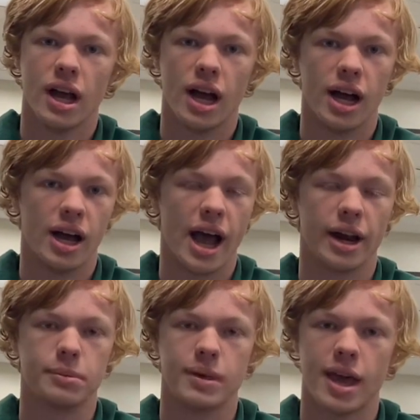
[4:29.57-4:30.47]

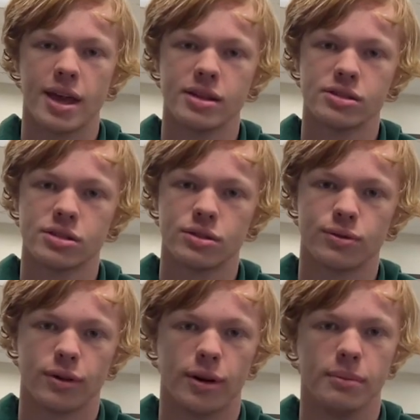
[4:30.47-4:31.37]
Adam Case
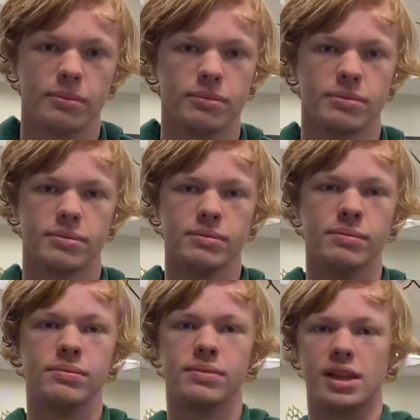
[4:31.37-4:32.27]
from
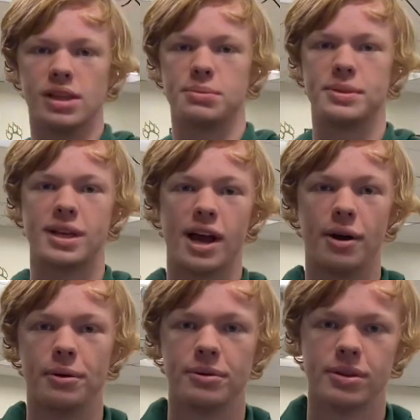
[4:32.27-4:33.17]
the
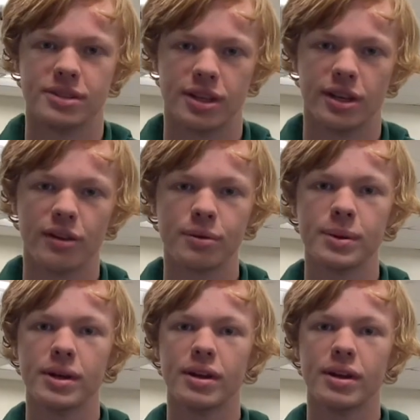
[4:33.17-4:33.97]
Elizabethtown city government.